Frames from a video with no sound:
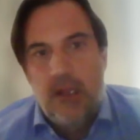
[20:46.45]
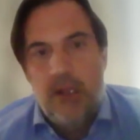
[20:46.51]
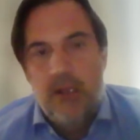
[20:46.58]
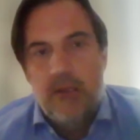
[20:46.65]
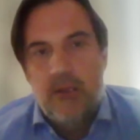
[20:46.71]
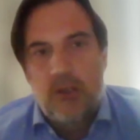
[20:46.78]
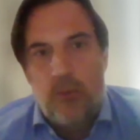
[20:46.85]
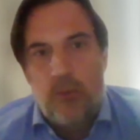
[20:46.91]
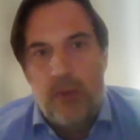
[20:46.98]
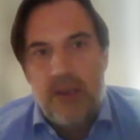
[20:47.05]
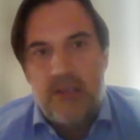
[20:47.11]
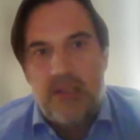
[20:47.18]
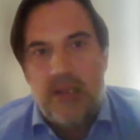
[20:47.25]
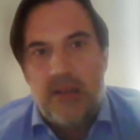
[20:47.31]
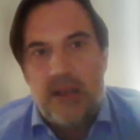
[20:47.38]
the
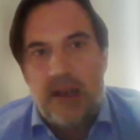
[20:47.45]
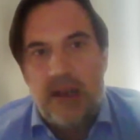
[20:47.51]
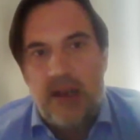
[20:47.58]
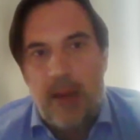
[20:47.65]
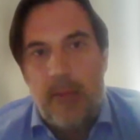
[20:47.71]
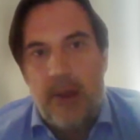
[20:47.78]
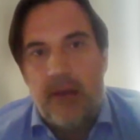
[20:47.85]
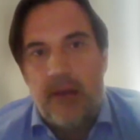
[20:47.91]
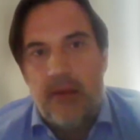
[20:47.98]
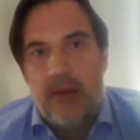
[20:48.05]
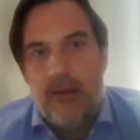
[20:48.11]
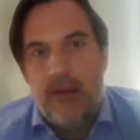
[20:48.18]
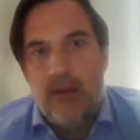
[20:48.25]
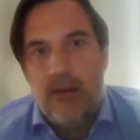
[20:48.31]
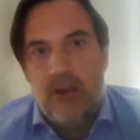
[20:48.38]
domestic dynamic
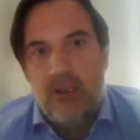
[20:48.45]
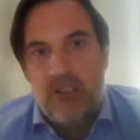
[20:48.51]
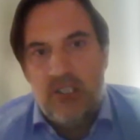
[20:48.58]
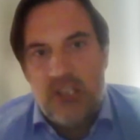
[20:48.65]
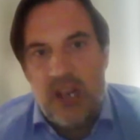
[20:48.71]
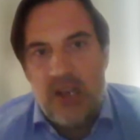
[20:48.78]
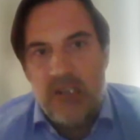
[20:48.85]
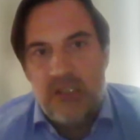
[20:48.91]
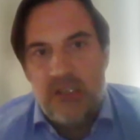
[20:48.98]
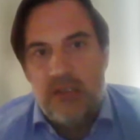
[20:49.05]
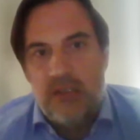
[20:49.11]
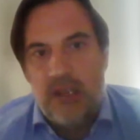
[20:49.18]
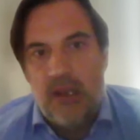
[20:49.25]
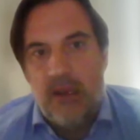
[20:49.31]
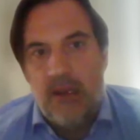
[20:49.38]
changed
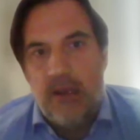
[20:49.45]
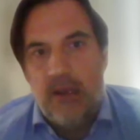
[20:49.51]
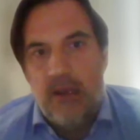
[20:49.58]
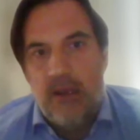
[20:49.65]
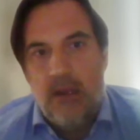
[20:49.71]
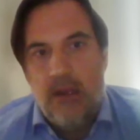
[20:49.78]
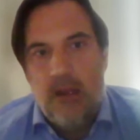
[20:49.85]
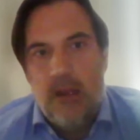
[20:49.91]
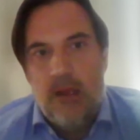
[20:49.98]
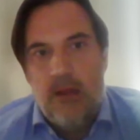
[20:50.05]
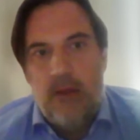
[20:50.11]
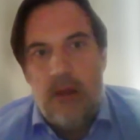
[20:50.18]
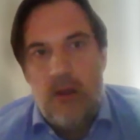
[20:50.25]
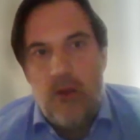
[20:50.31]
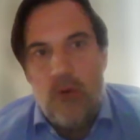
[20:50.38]
in Turkey,
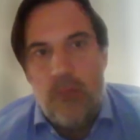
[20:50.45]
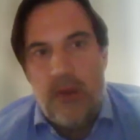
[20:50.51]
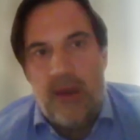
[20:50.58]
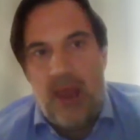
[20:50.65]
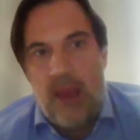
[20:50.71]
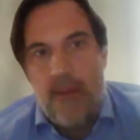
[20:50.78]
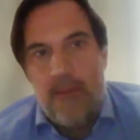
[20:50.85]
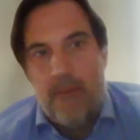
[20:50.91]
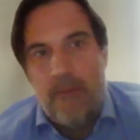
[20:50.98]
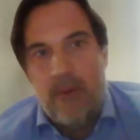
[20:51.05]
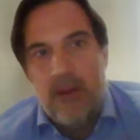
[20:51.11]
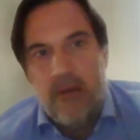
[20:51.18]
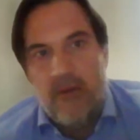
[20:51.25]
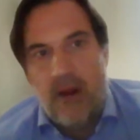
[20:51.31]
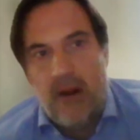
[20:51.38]
the EU became
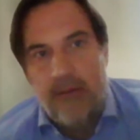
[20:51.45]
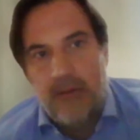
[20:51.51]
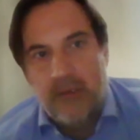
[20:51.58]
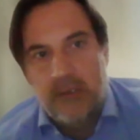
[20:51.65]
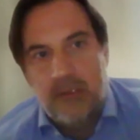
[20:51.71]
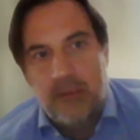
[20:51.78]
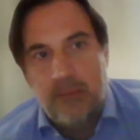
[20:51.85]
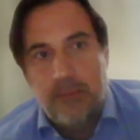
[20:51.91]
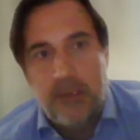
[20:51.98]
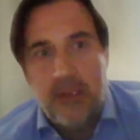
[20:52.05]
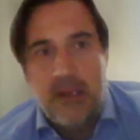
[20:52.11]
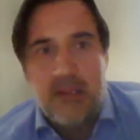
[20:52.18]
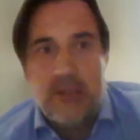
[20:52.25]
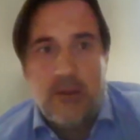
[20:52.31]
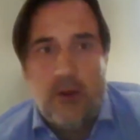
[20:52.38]
irrelevant. But
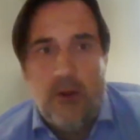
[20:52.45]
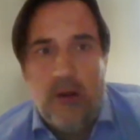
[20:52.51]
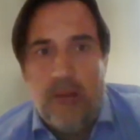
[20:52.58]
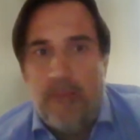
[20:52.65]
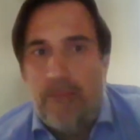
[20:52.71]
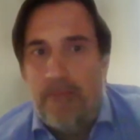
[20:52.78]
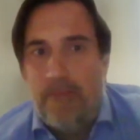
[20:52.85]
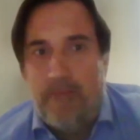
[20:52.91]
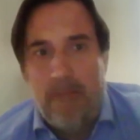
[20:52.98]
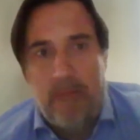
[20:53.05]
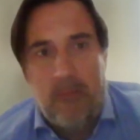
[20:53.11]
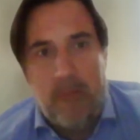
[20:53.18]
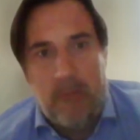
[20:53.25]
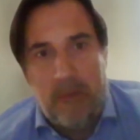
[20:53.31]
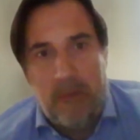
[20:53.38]
that's only
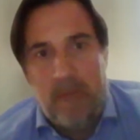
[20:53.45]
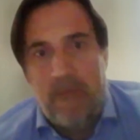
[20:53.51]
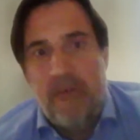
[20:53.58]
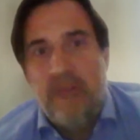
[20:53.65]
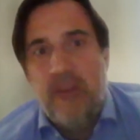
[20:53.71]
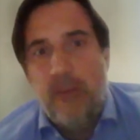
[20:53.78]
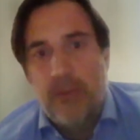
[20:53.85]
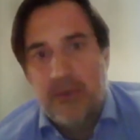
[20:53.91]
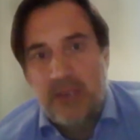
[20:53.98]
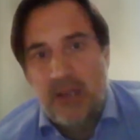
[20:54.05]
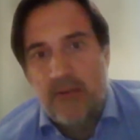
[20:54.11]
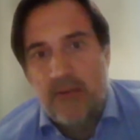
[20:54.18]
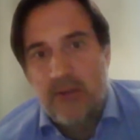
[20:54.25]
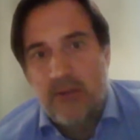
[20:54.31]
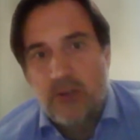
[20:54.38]

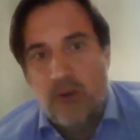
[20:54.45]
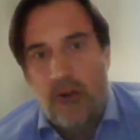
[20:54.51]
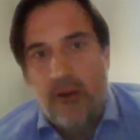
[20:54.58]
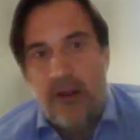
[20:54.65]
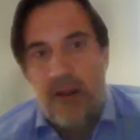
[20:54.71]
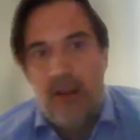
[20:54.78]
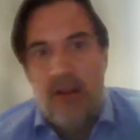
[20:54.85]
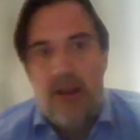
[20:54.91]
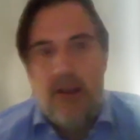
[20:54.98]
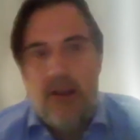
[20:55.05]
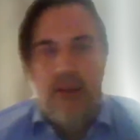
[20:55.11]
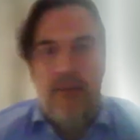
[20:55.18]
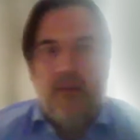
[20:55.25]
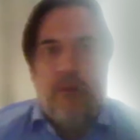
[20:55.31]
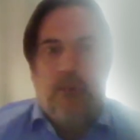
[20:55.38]
50% of the story.
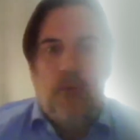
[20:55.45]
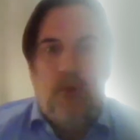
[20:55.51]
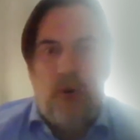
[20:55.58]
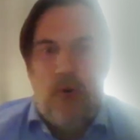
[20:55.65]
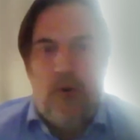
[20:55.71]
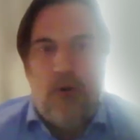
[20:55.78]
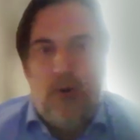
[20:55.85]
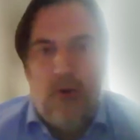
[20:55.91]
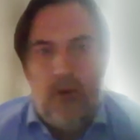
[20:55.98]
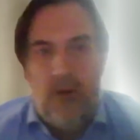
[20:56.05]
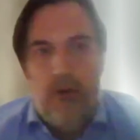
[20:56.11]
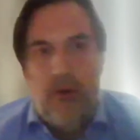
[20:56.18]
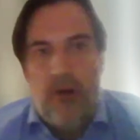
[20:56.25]
The more